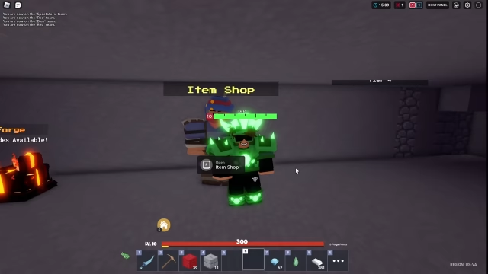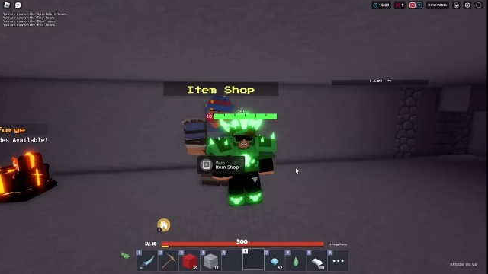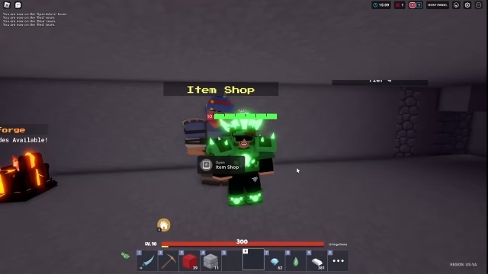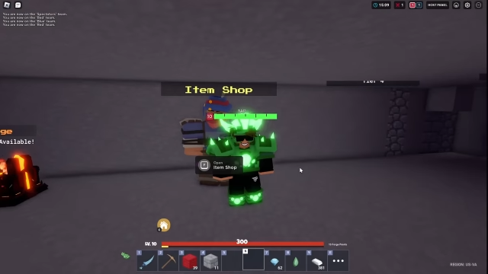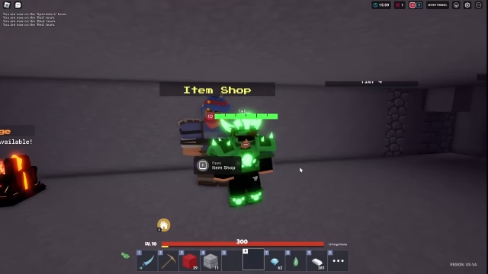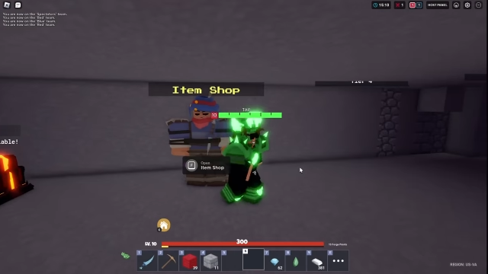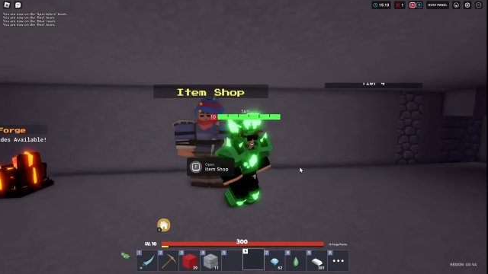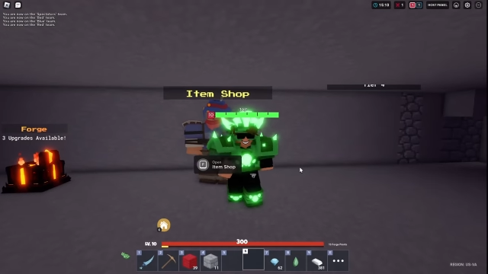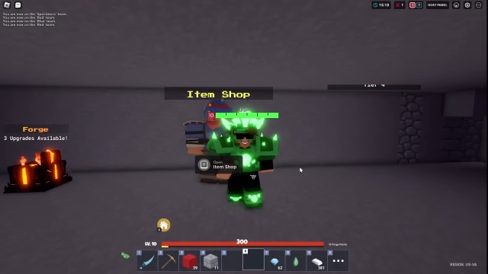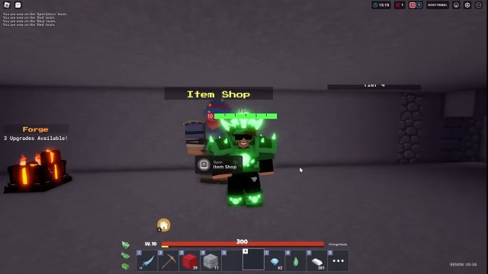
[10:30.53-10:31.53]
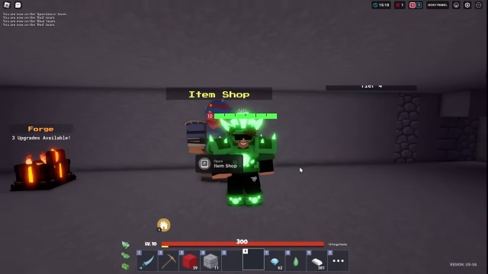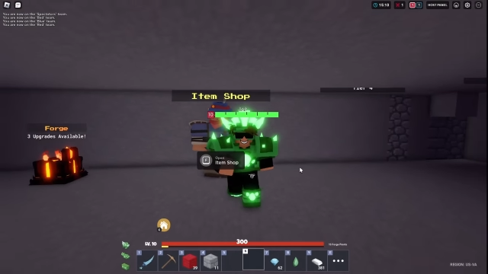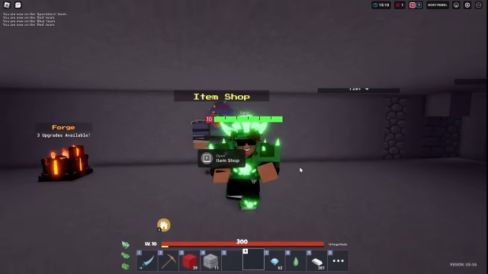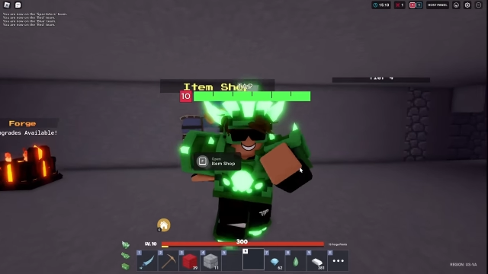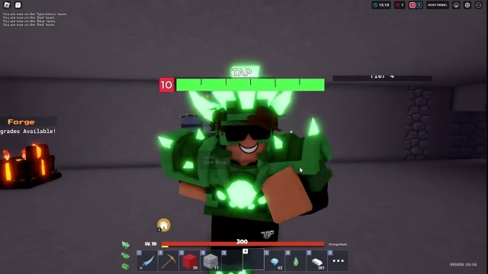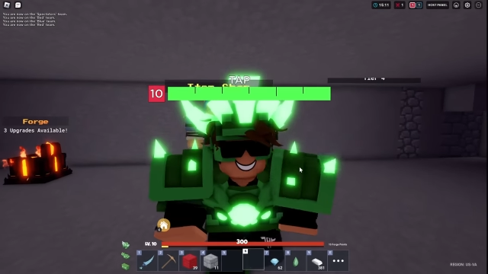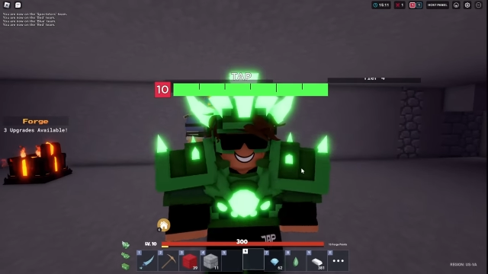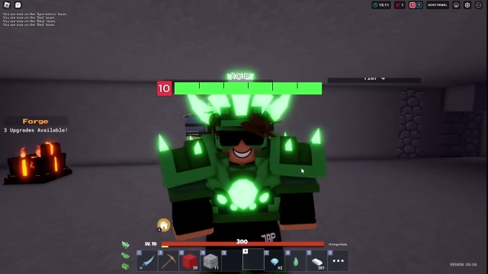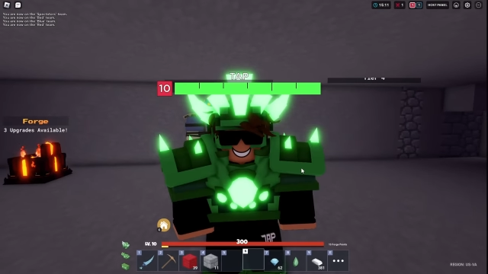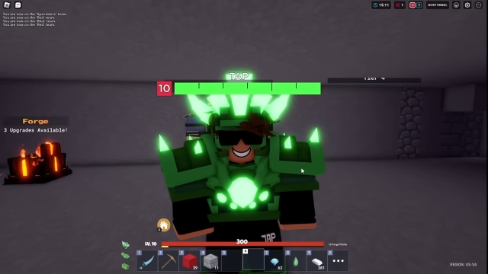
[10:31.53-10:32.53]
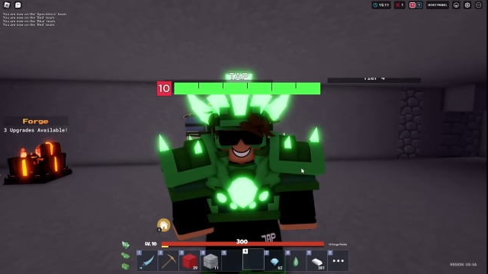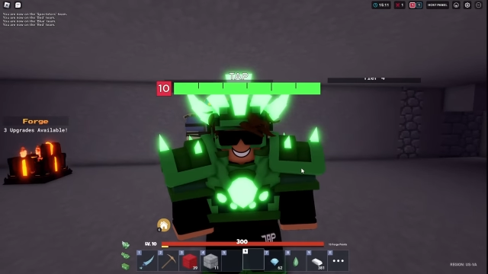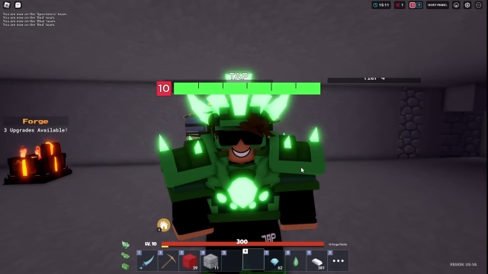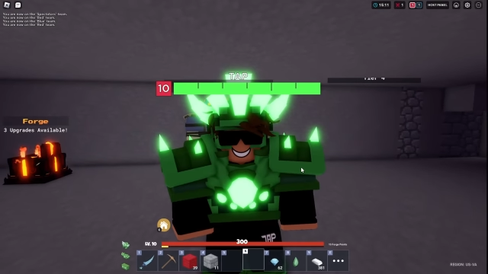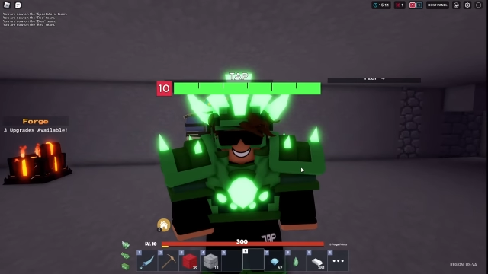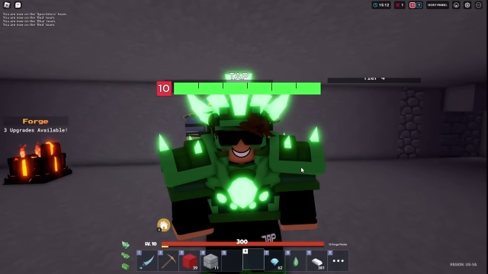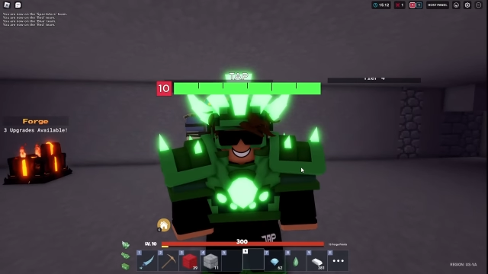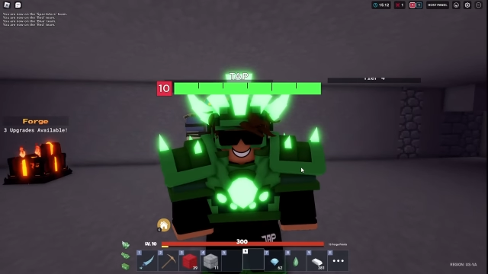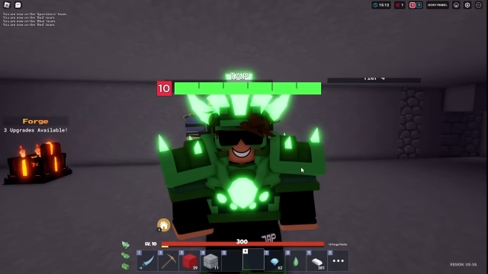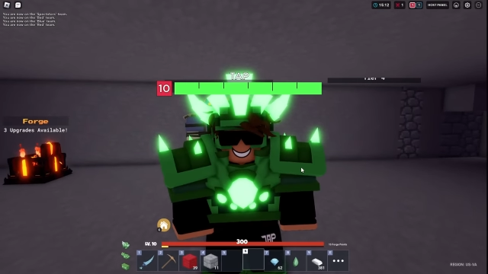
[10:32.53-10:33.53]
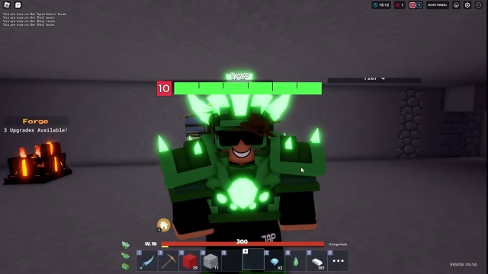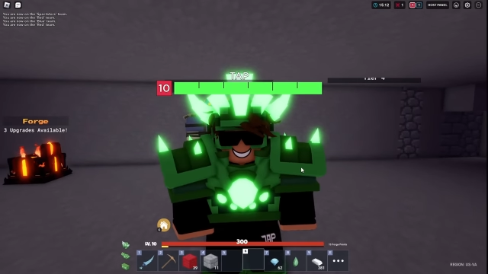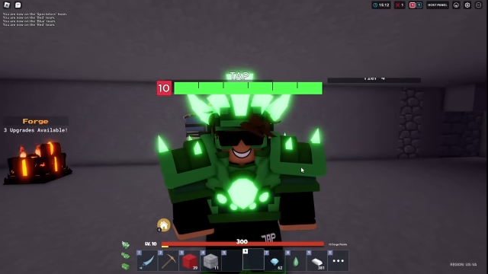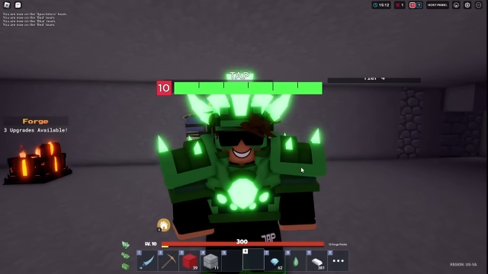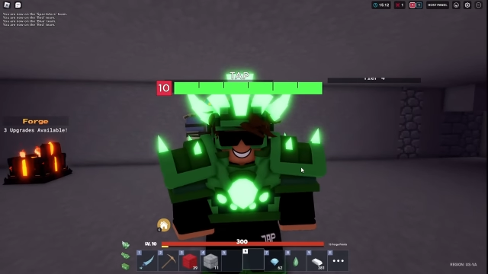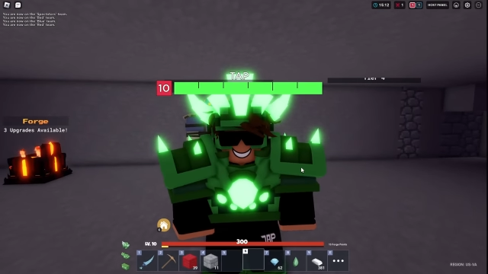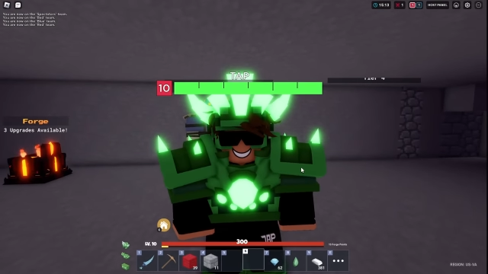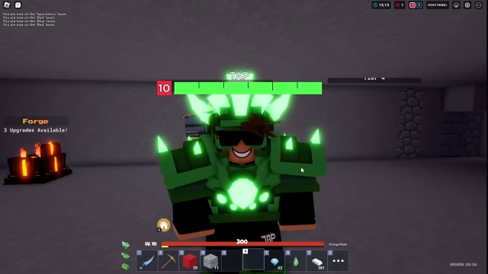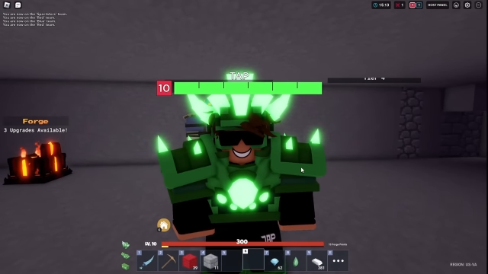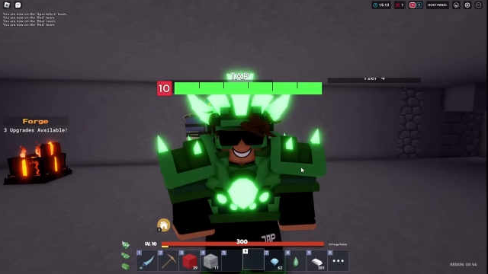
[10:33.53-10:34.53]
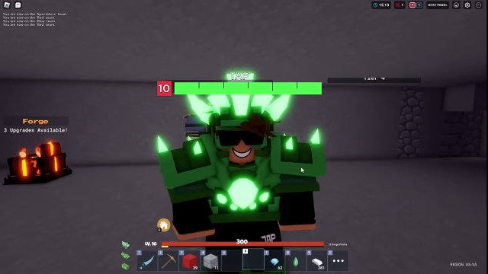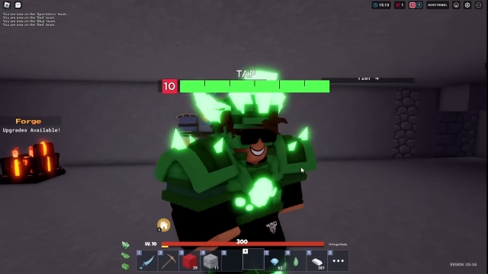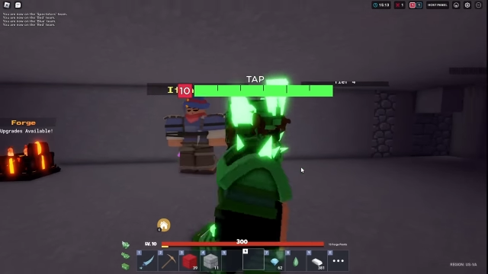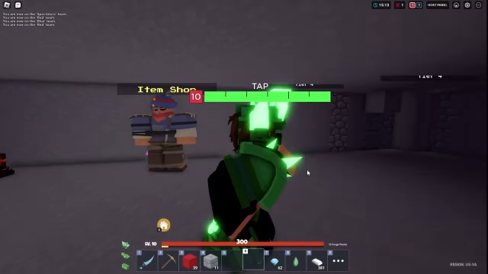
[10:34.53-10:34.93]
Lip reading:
(no speaker visible)